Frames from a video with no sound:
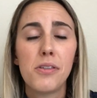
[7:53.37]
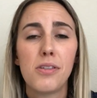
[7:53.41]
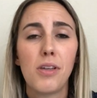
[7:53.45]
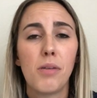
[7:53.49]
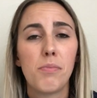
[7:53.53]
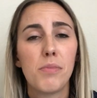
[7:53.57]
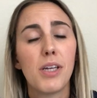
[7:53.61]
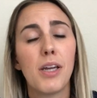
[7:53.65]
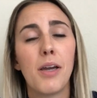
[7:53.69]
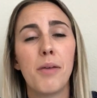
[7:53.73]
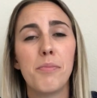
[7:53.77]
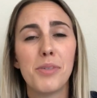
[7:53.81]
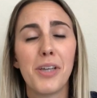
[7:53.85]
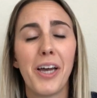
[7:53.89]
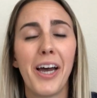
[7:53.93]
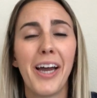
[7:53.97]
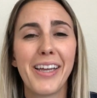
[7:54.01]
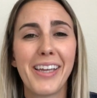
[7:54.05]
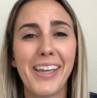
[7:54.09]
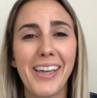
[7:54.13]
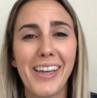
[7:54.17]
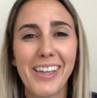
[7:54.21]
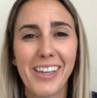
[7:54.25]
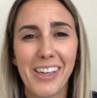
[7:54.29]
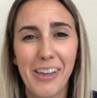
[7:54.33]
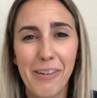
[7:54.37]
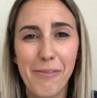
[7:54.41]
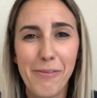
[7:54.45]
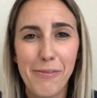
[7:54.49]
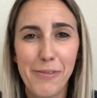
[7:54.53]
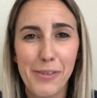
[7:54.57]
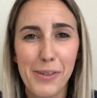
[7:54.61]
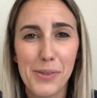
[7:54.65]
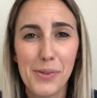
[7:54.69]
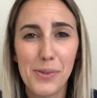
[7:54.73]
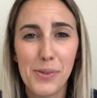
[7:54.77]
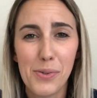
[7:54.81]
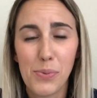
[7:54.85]
sometimes I get
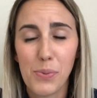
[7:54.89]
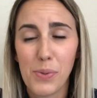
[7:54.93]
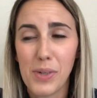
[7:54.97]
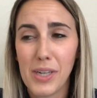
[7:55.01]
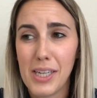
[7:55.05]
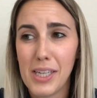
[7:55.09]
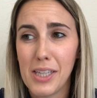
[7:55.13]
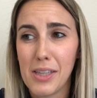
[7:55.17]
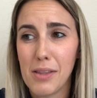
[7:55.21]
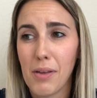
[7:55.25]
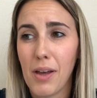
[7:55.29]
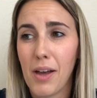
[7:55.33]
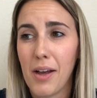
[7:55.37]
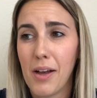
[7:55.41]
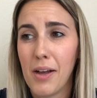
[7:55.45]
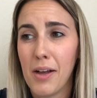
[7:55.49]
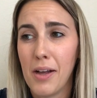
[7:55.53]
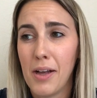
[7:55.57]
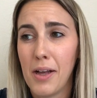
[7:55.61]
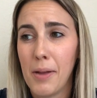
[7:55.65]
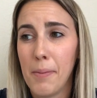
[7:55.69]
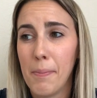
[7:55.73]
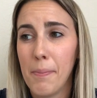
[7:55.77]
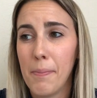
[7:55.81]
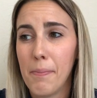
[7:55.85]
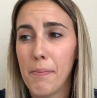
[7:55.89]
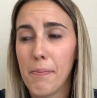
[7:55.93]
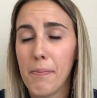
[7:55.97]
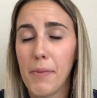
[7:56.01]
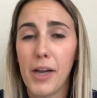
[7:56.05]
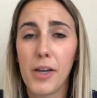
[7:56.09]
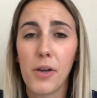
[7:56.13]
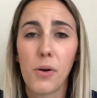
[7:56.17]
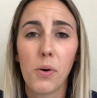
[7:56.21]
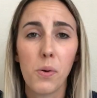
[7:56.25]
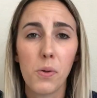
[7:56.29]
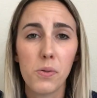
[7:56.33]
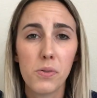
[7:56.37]
confused with
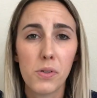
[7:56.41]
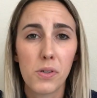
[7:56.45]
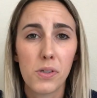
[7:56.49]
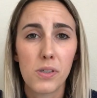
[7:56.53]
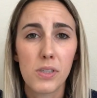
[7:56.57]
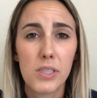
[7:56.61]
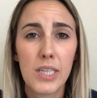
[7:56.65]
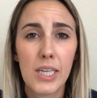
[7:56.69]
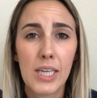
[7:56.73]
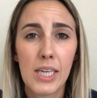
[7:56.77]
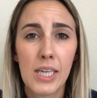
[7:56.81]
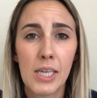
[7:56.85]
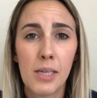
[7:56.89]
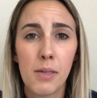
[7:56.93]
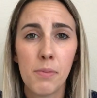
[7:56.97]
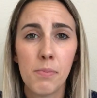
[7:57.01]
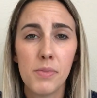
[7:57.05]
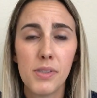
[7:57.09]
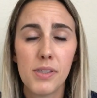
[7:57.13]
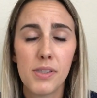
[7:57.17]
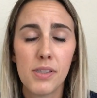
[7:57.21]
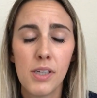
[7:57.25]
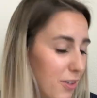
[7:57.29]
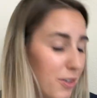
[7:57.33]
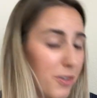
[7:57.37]
my older teams.